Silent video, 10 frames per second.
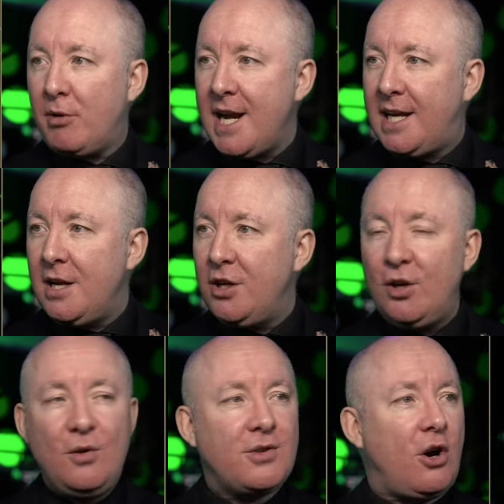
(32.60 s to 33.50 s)
breaking
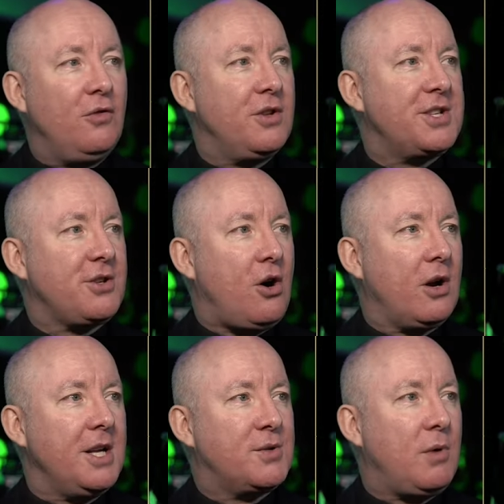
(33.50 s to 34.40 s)
news on the
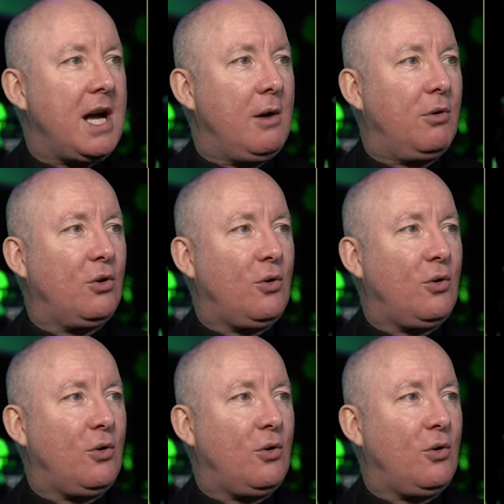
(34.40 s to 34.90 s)
stock as well. We're